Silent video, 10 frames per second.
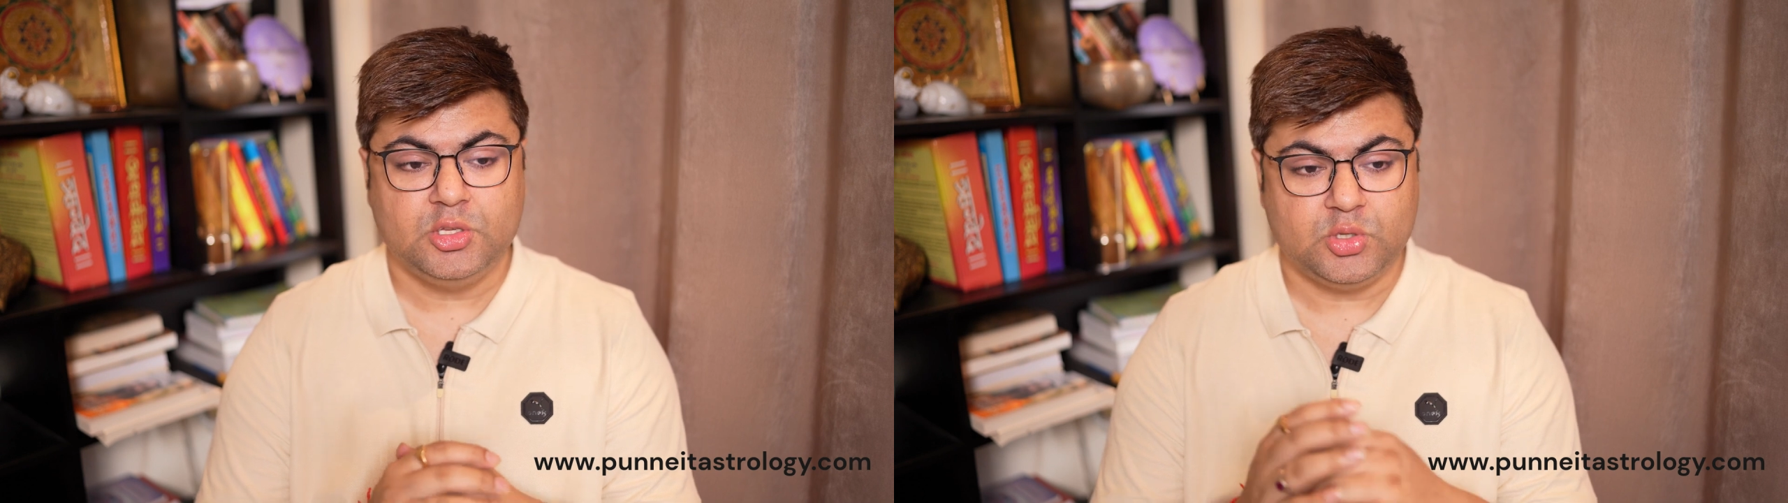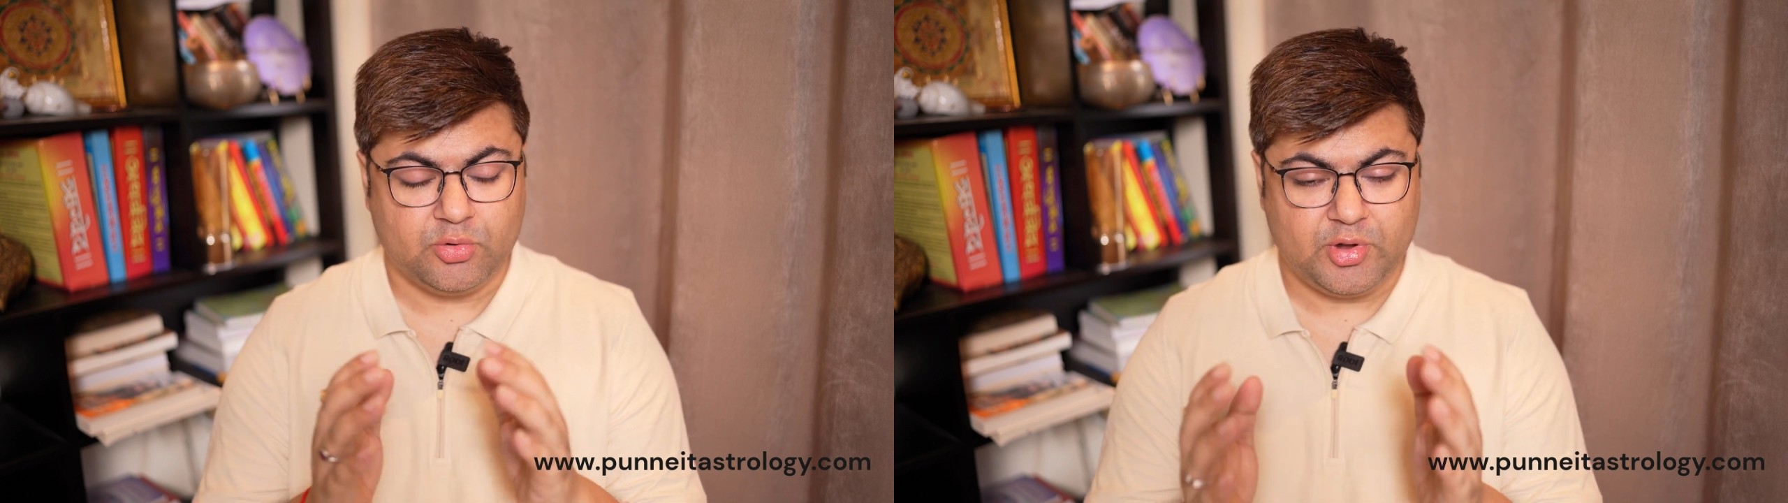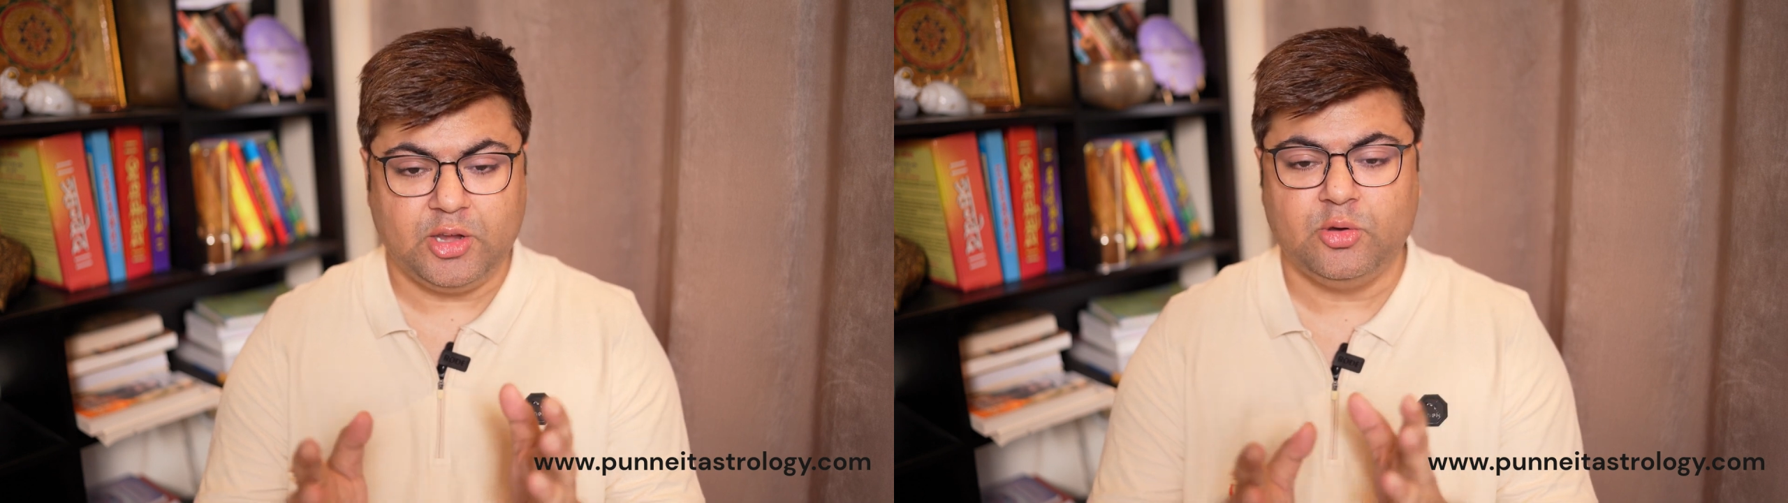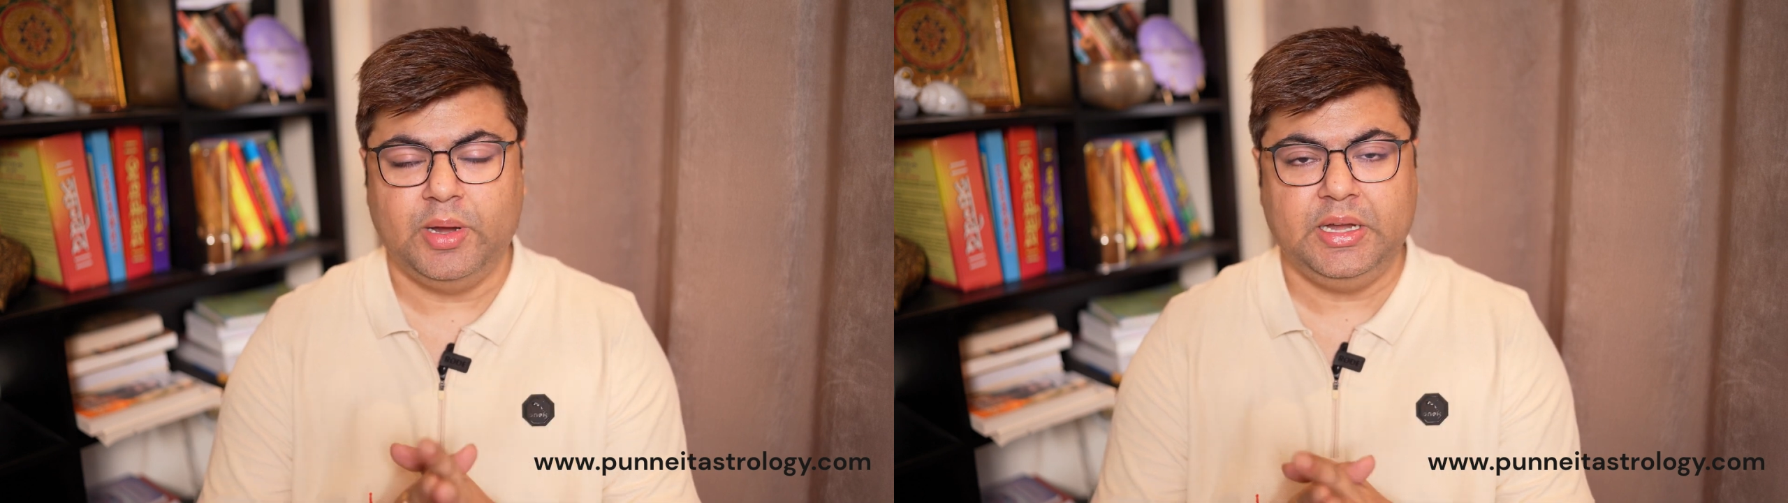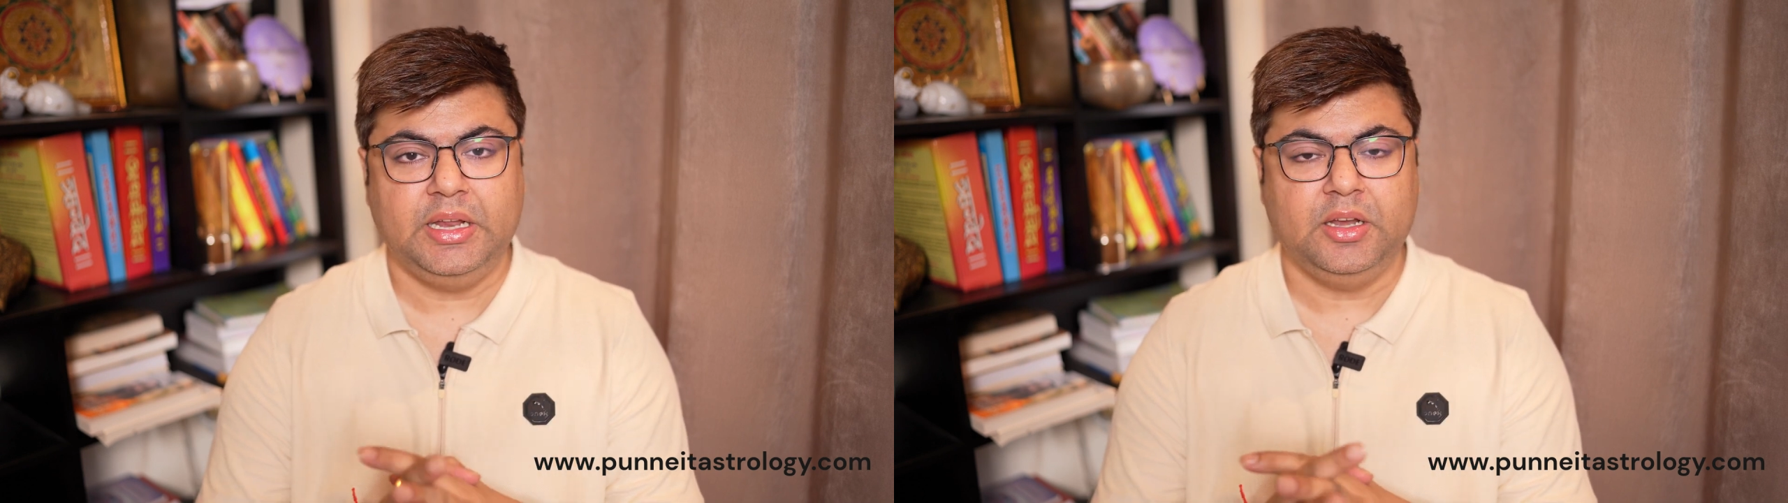so try to
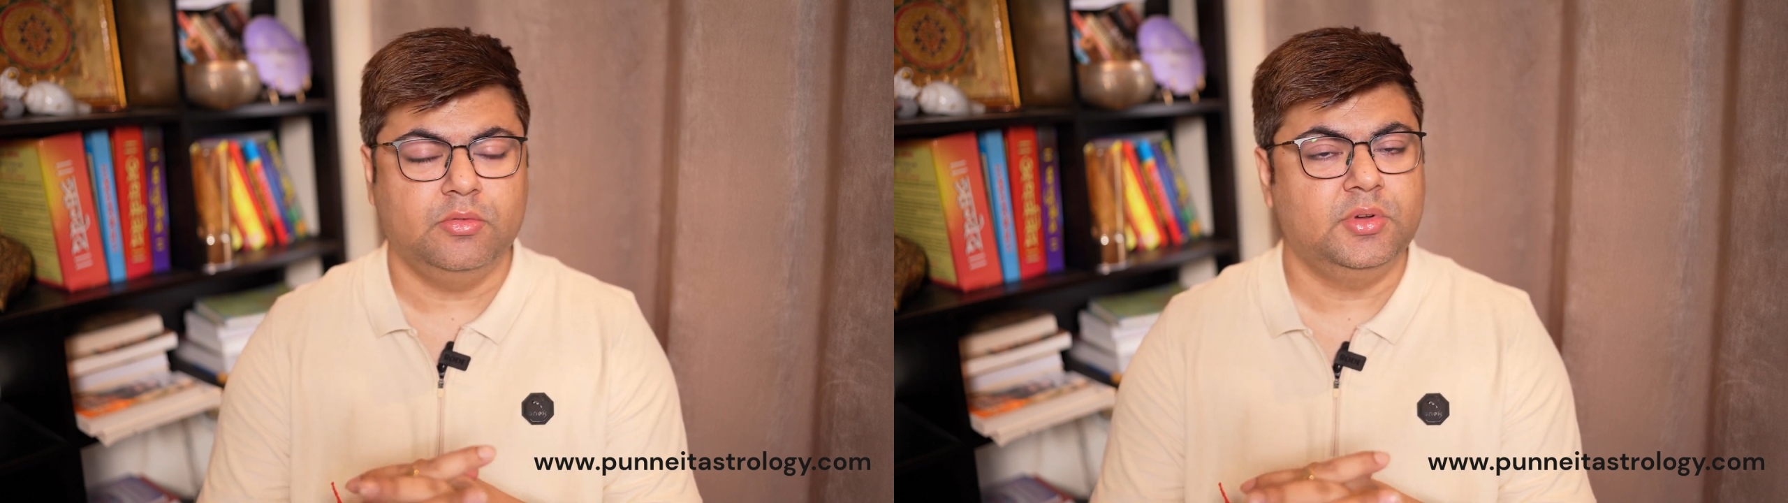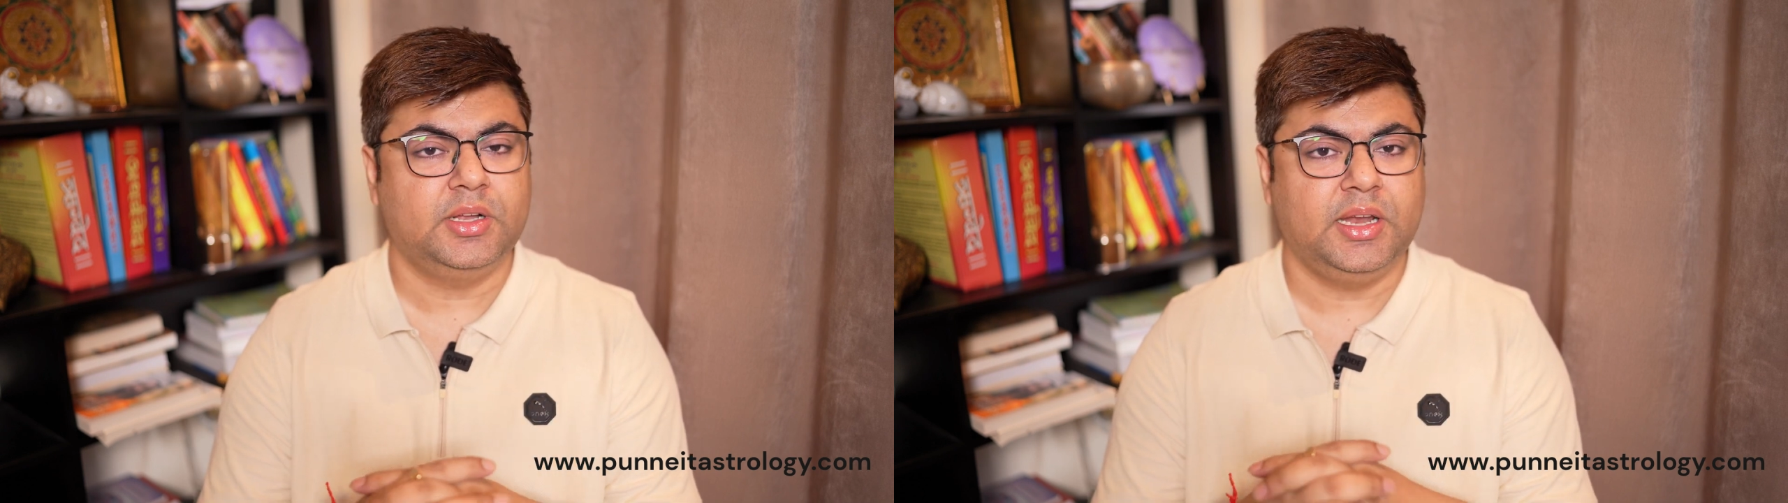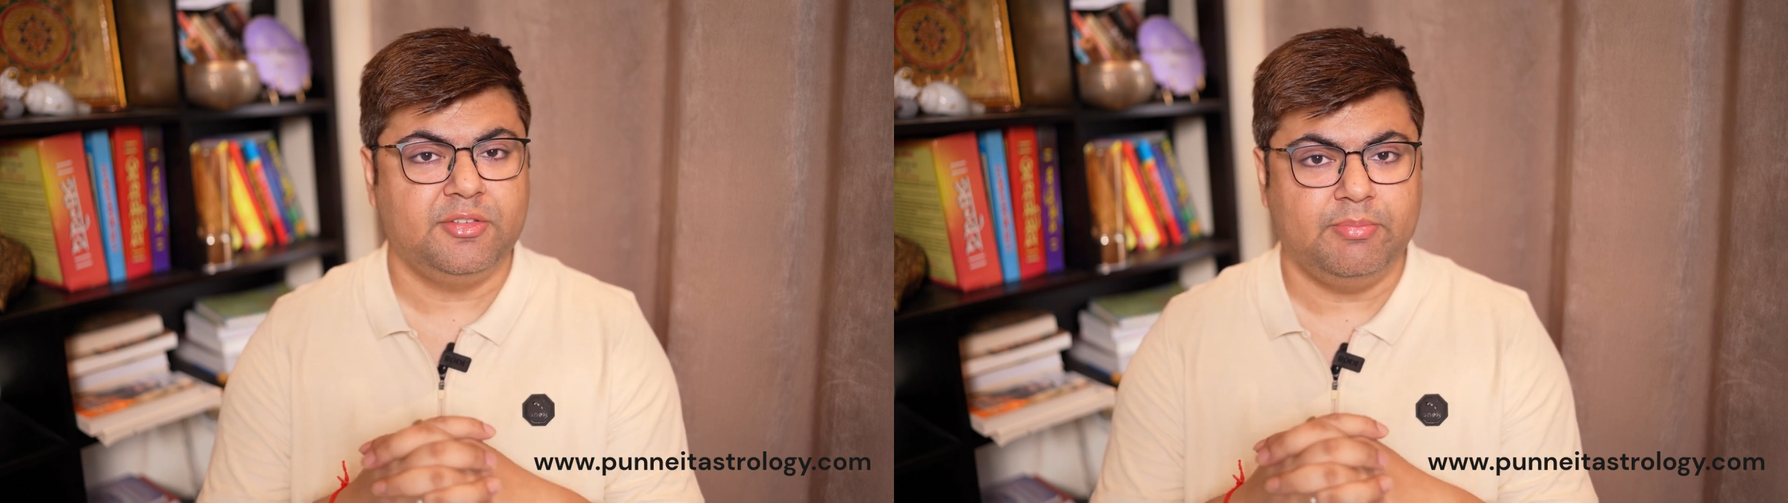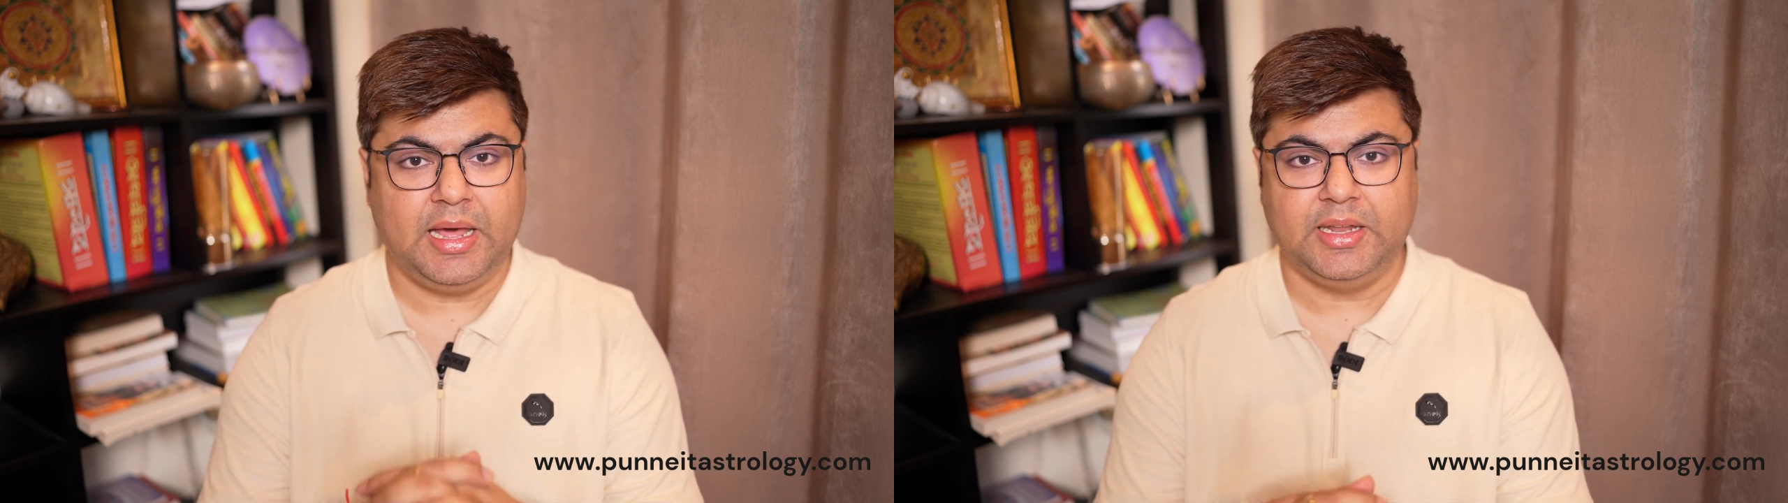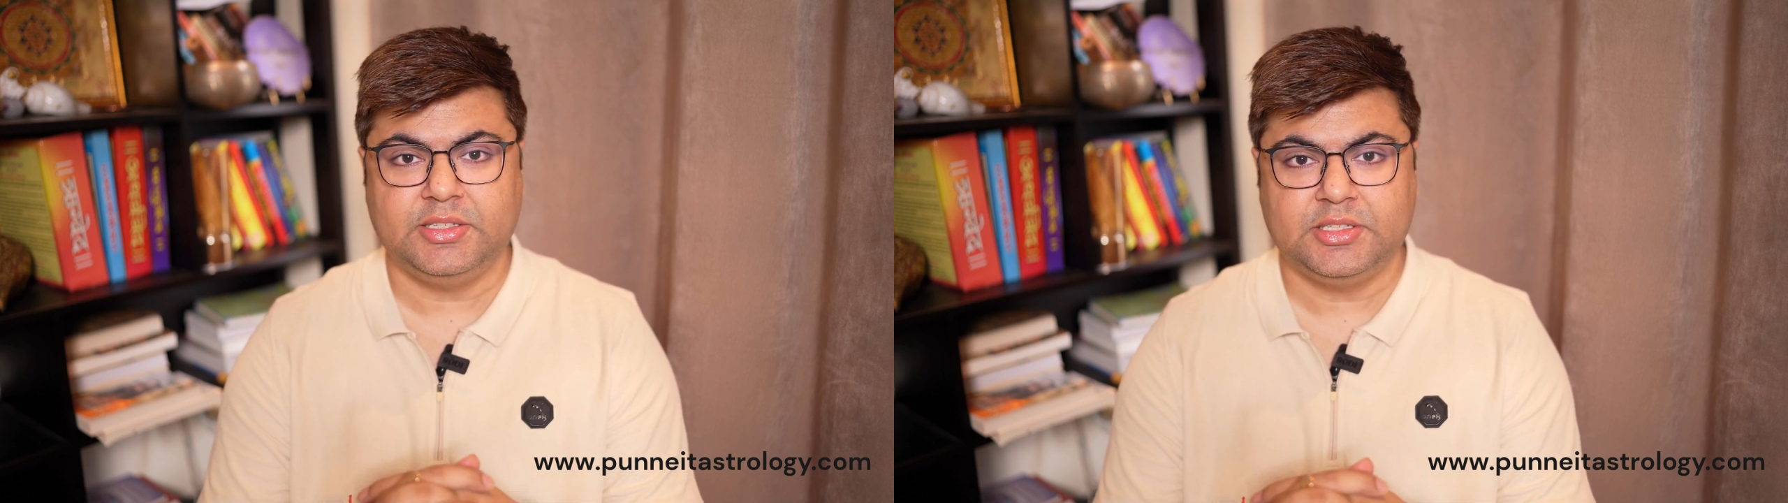maintain a work-life
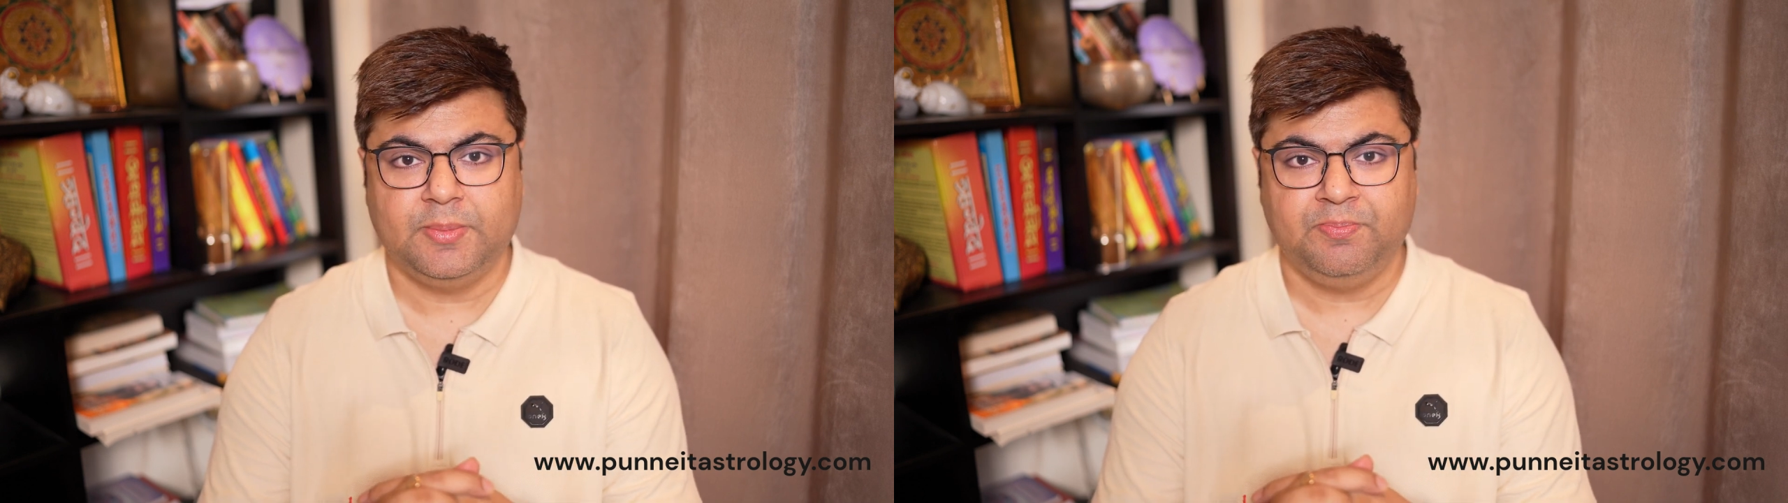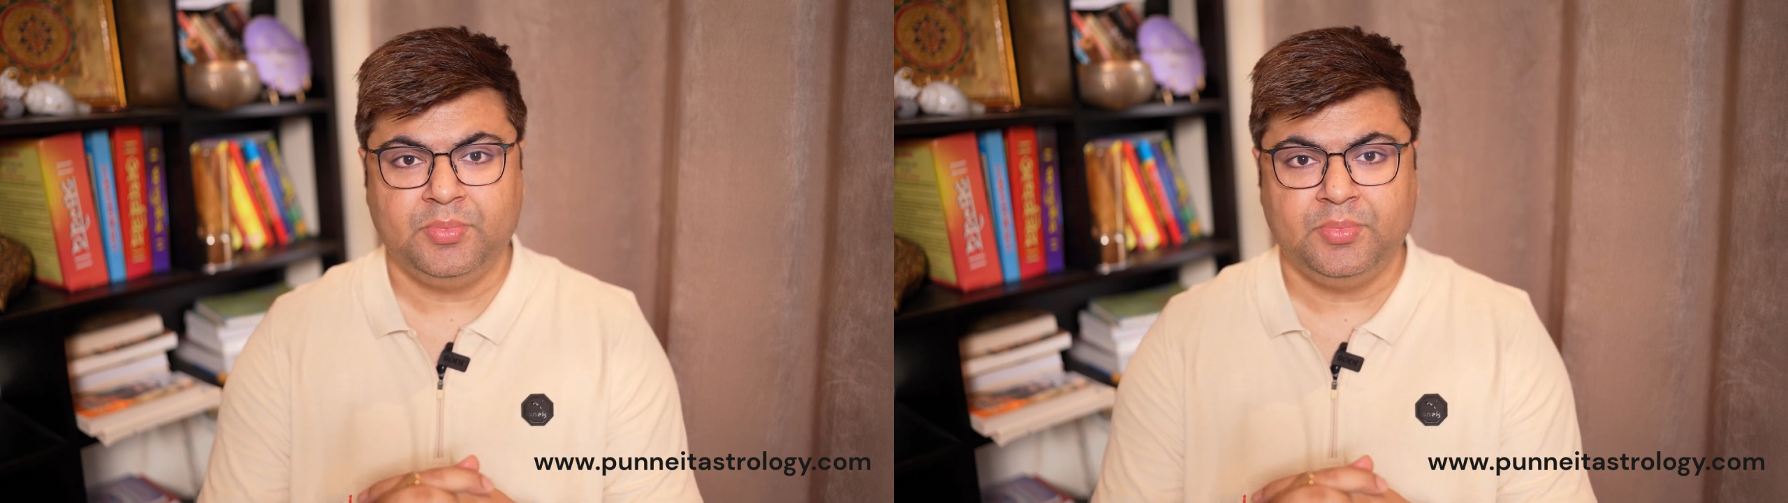balance.